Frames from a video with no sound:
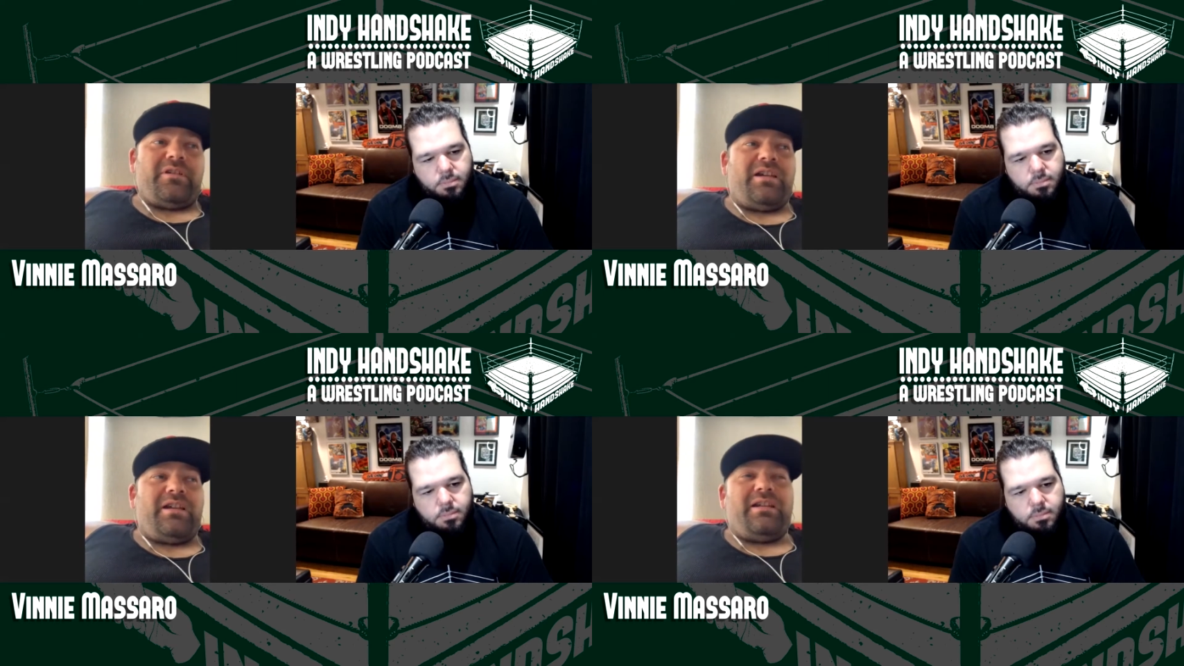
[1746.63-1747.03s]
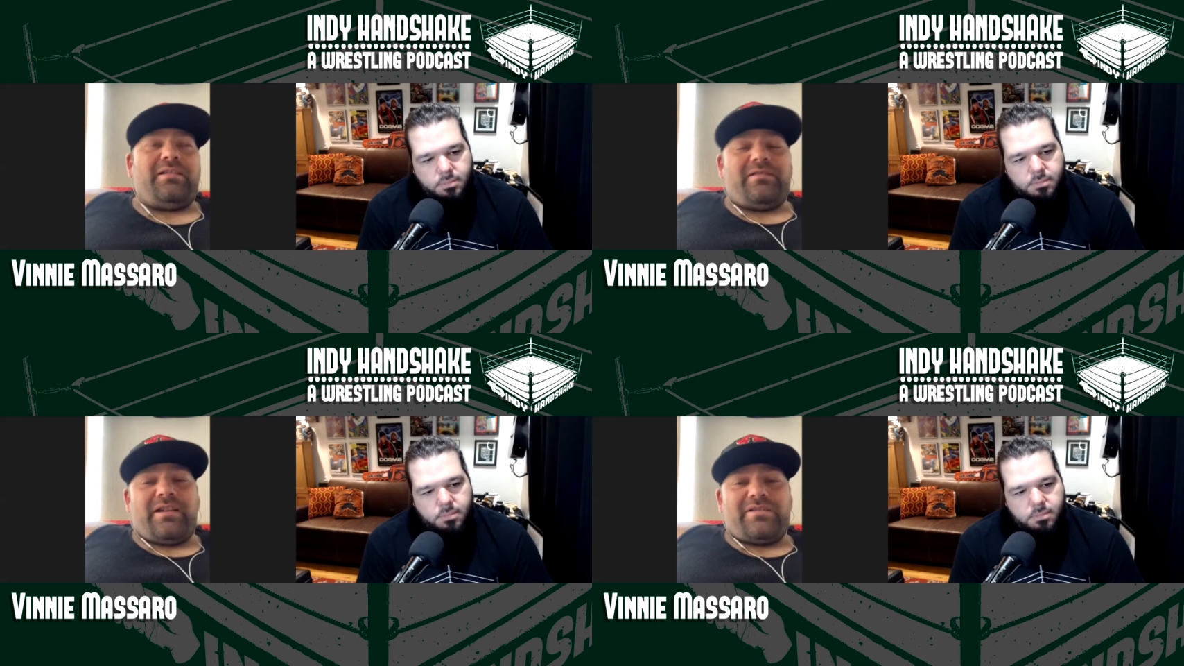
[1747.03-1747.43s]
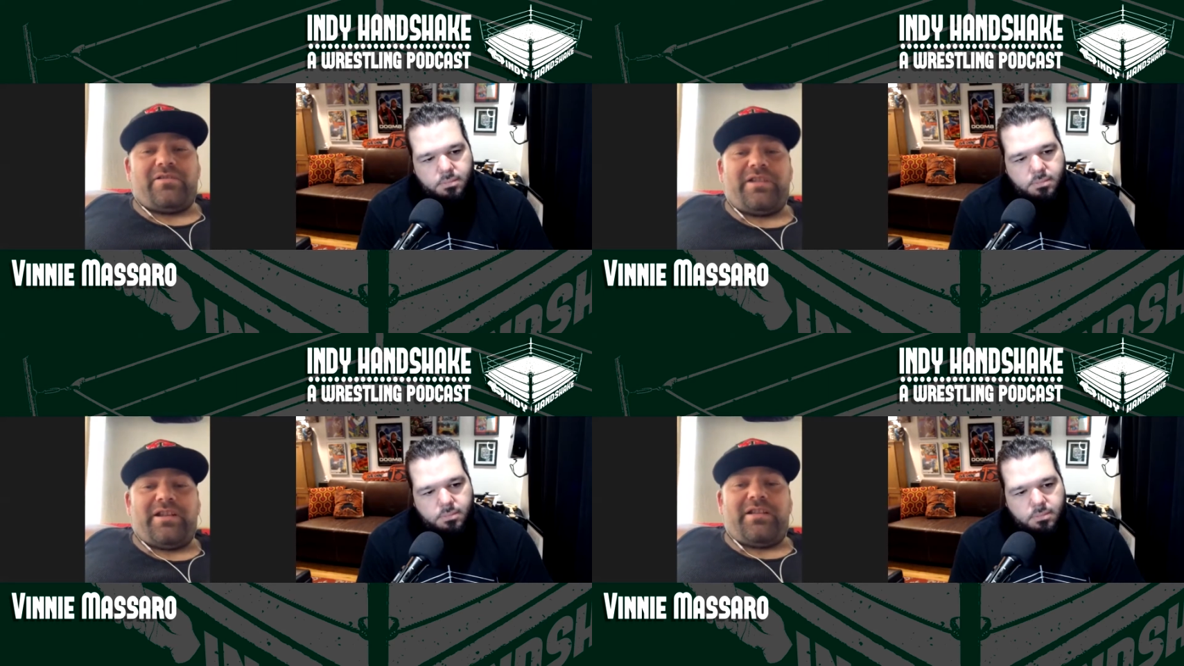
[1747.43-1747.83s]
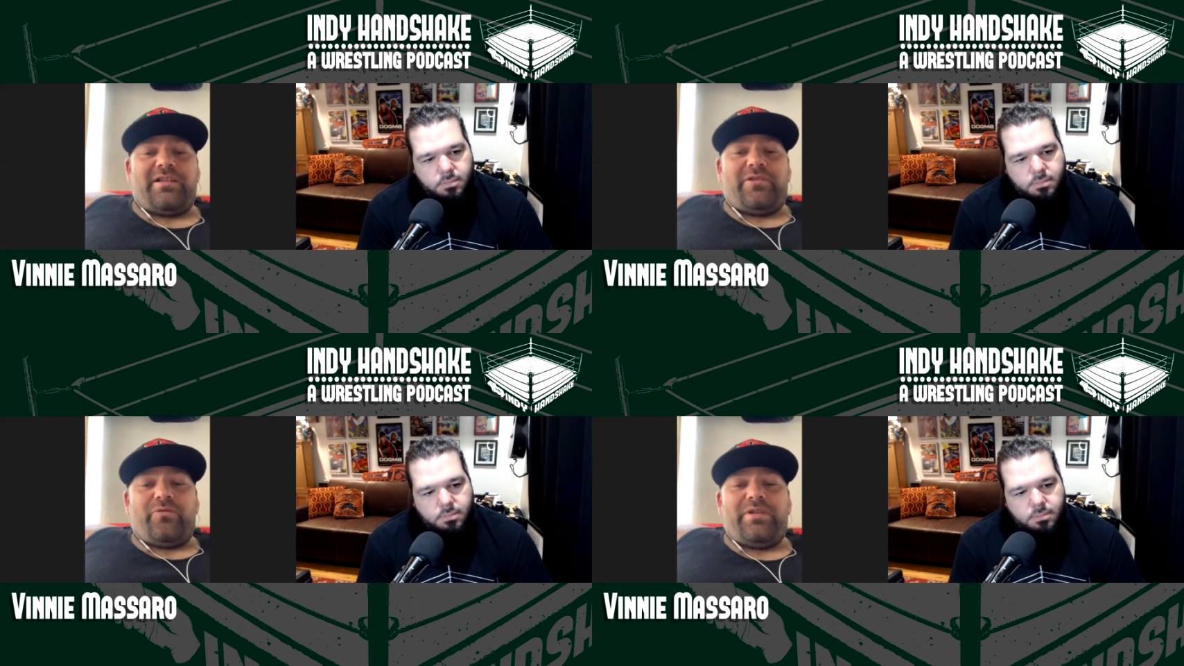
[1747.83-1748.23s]
Speaker 1: And I started getting
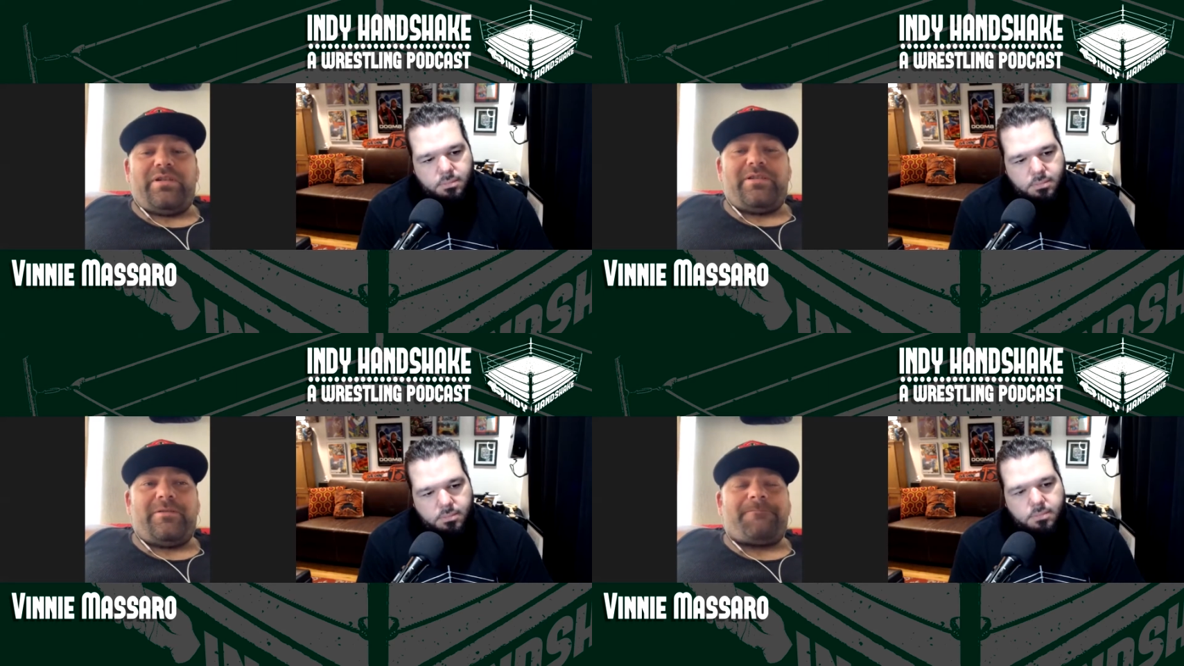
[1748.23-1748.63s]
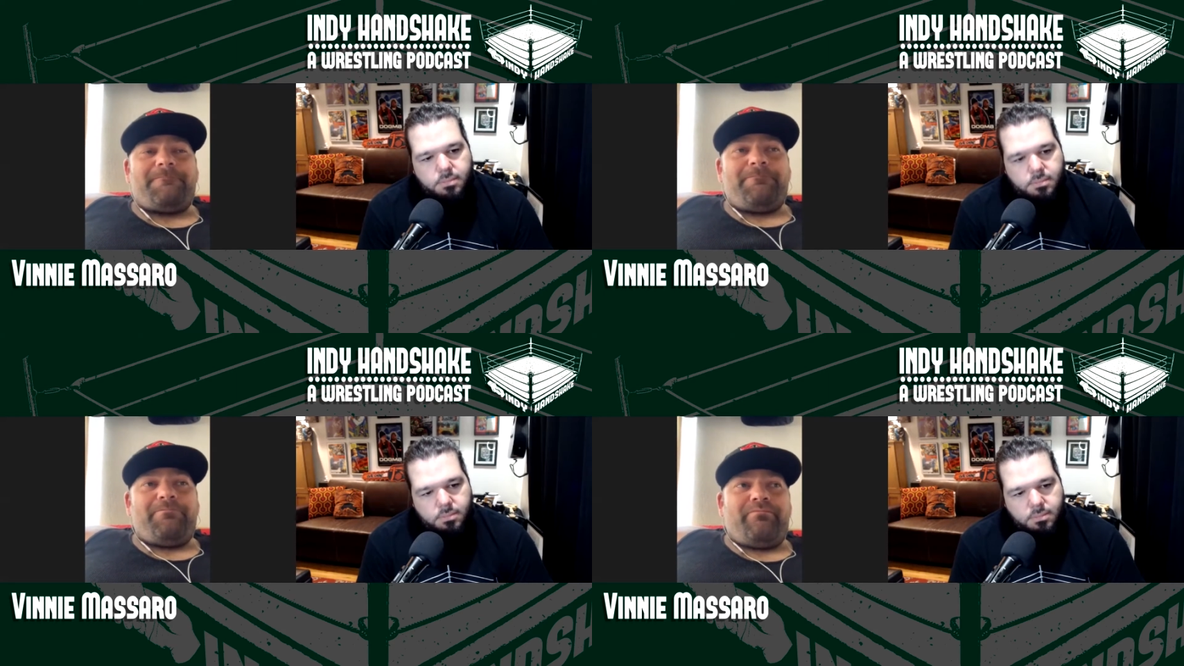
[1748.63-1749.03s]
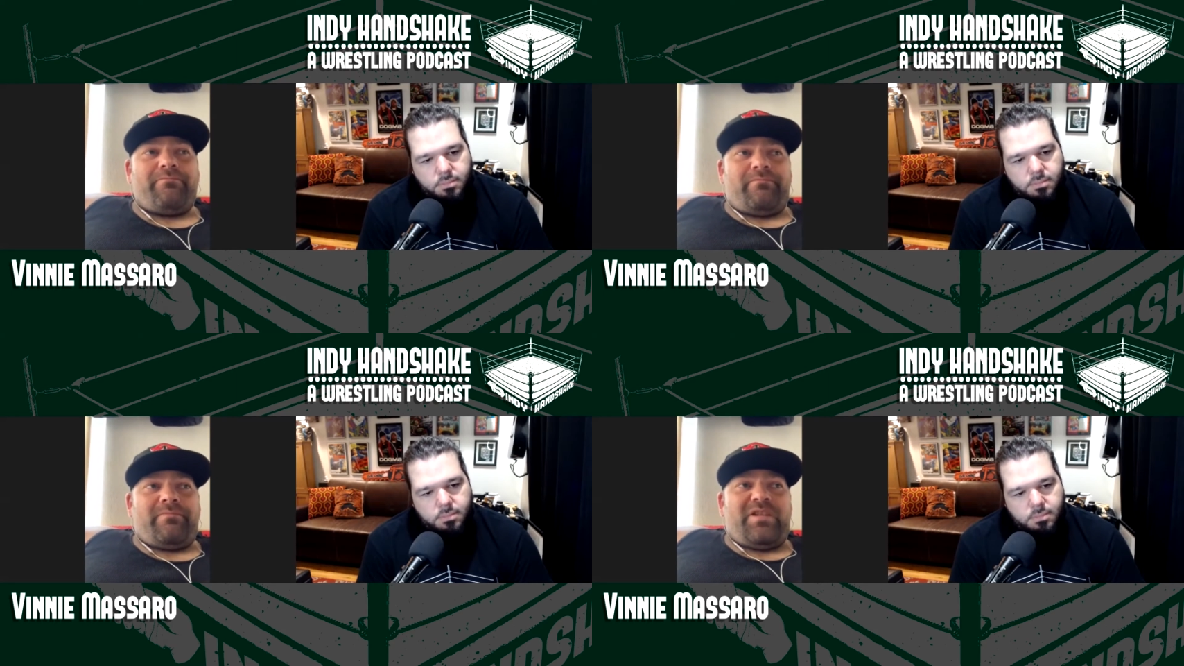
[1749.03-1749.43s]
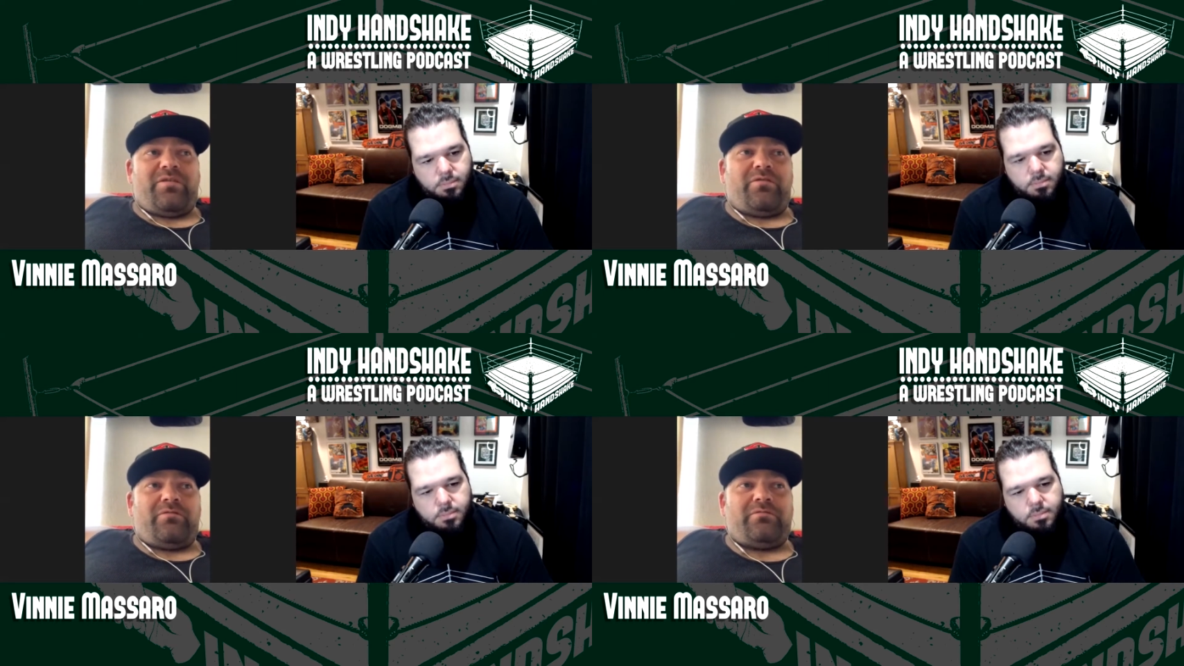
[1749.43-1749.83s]
into it, and you
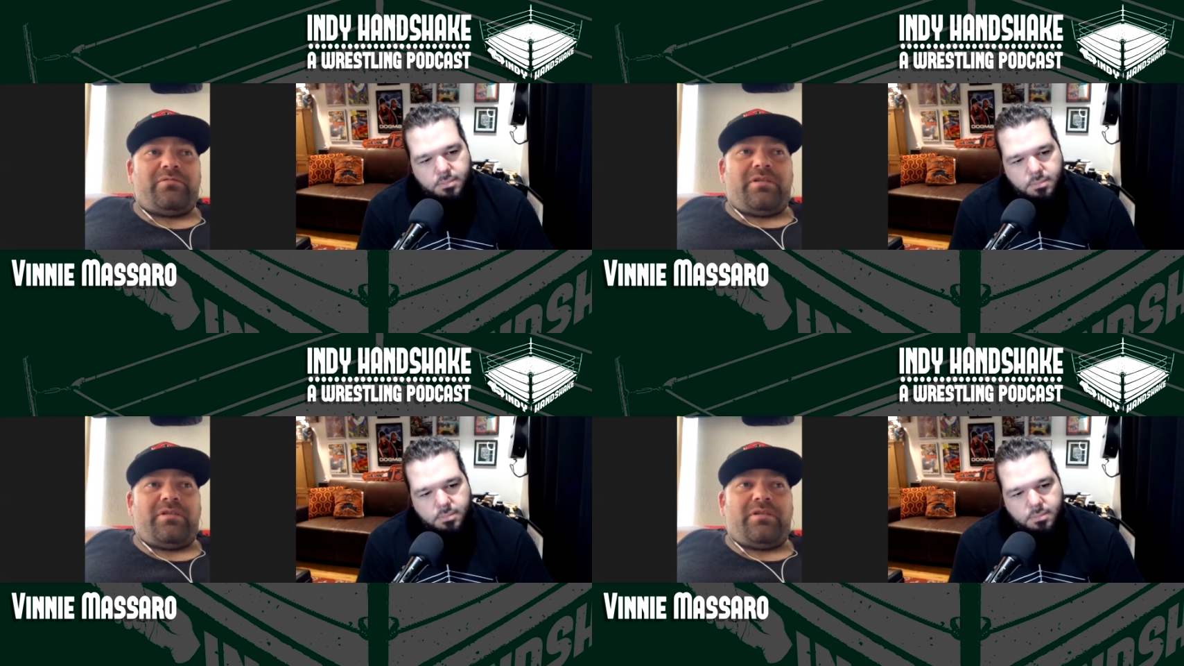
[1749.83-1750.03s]
know,